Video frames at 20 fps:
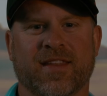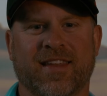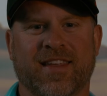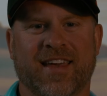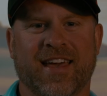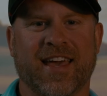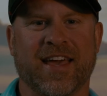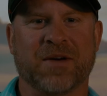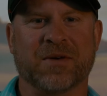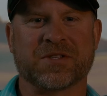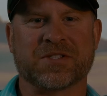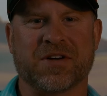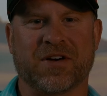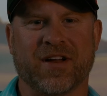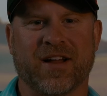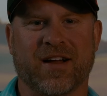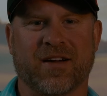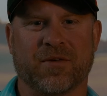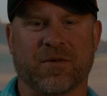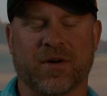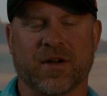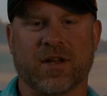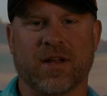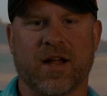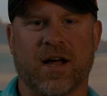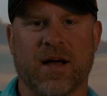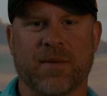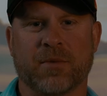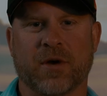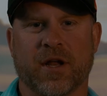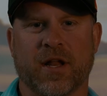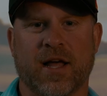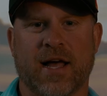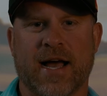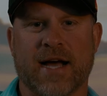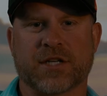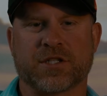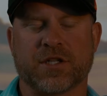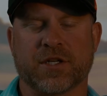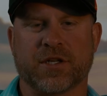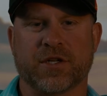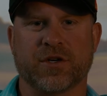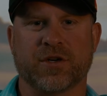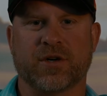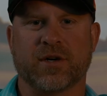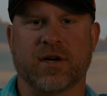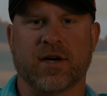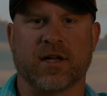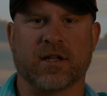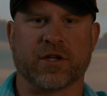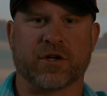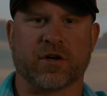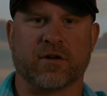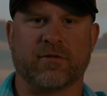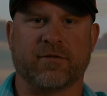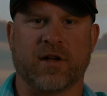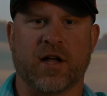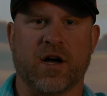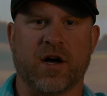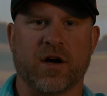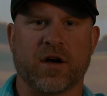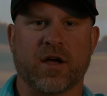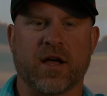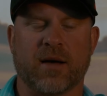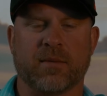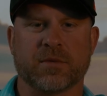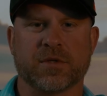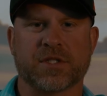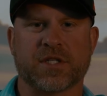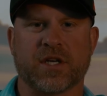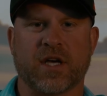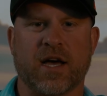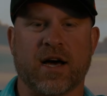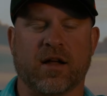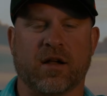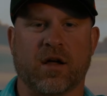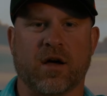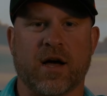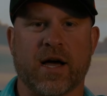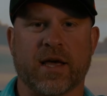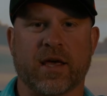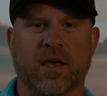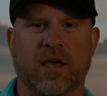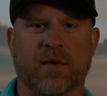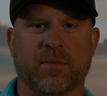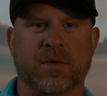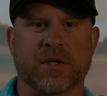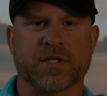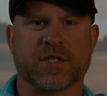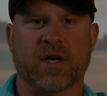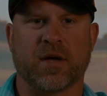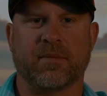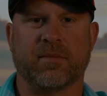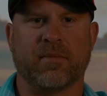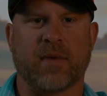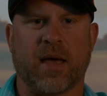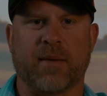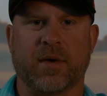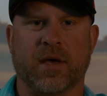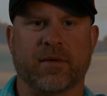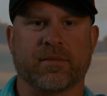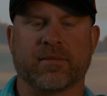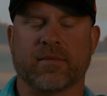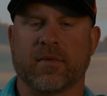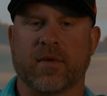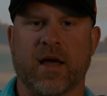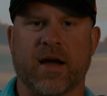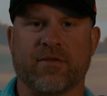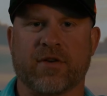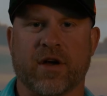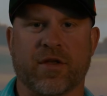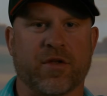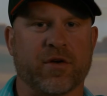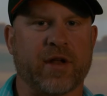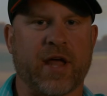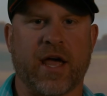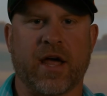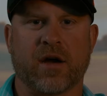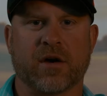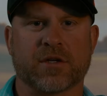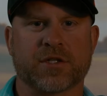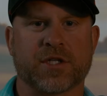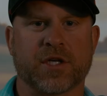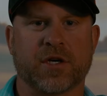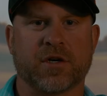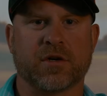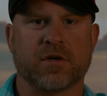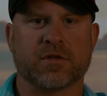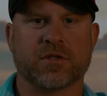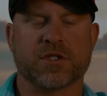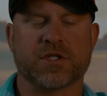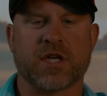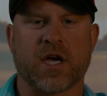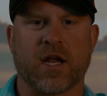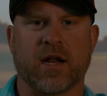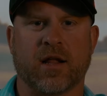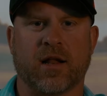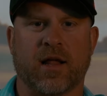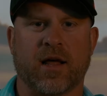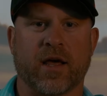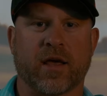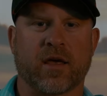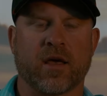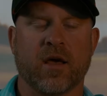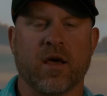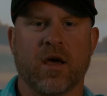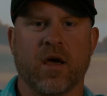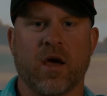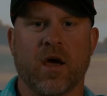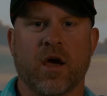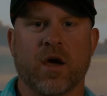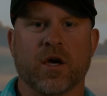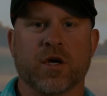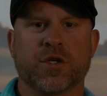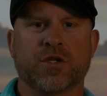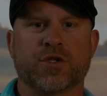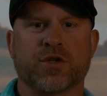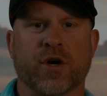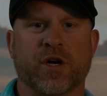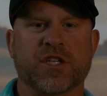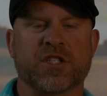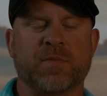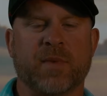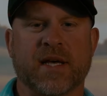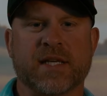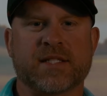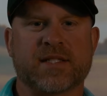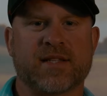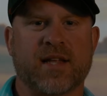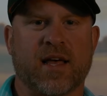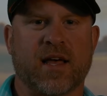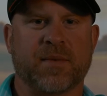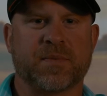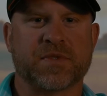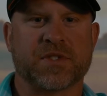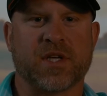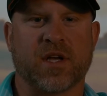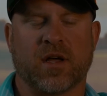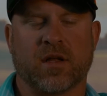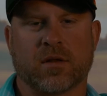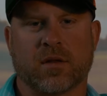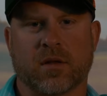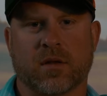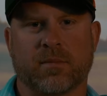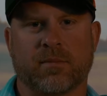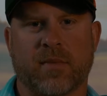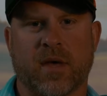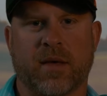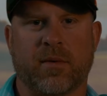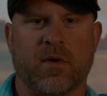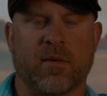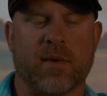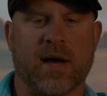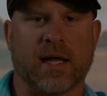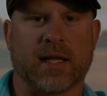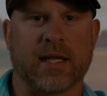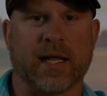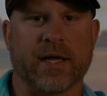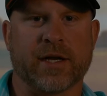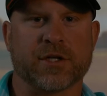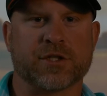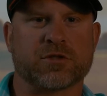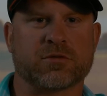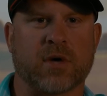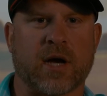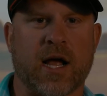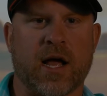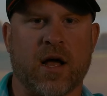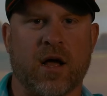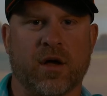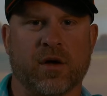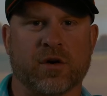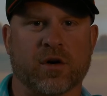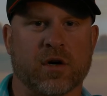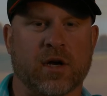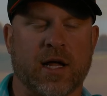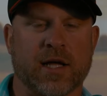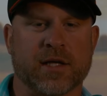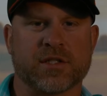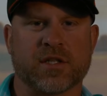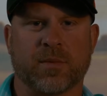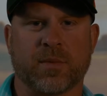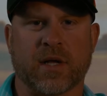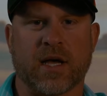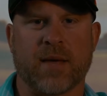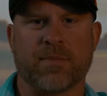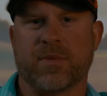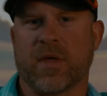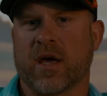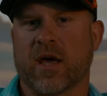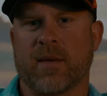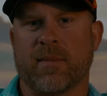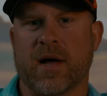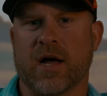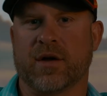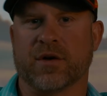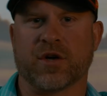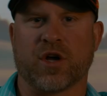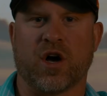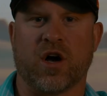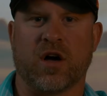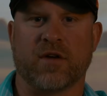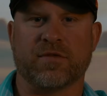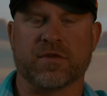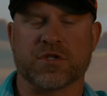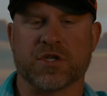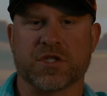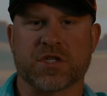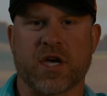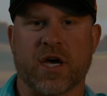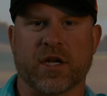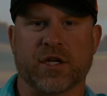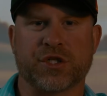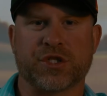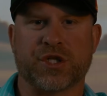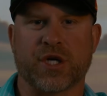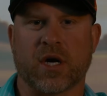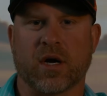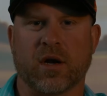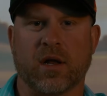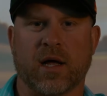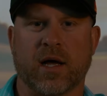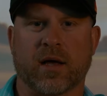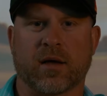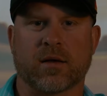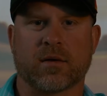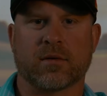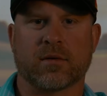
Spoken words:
Hey, what's going on, everyone? I'm gonna actually do a little vlog. I'm gonna see how long I can keep this up, maybe every other day or so. Just kind of like trace my steps on maybe my latest round or like something I'm thinking about in golf, and just kind of share like,